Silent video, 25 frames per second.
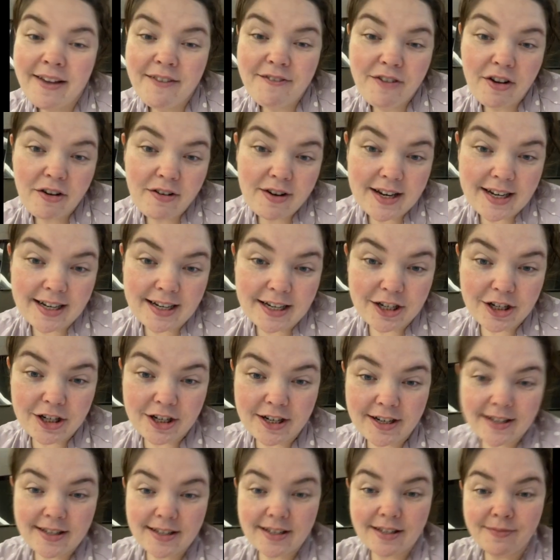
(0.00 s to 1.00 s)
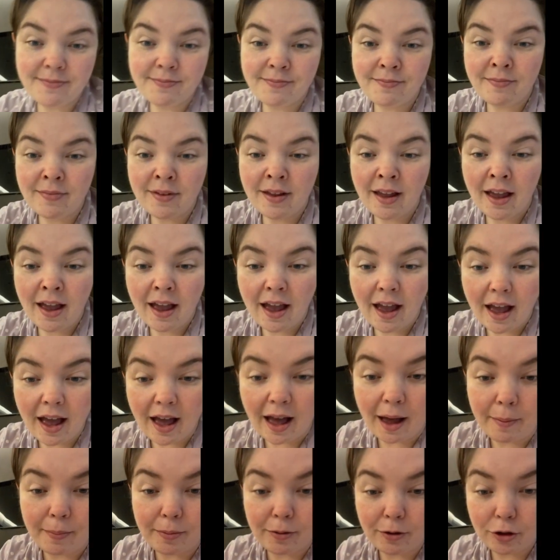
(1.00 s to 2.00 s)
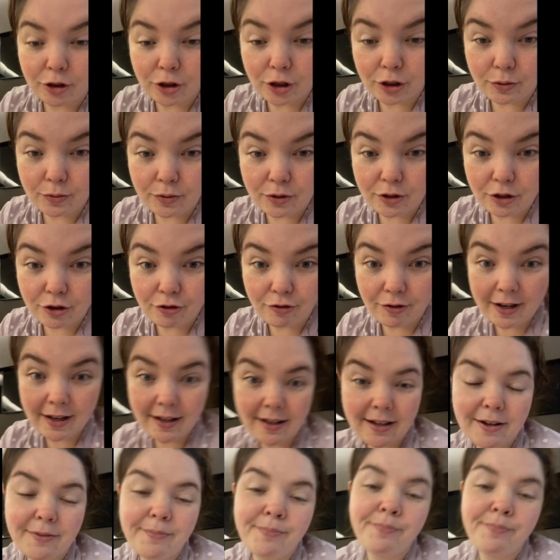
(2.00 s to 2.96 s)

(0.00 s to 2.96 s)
very delicious apple juice to drink.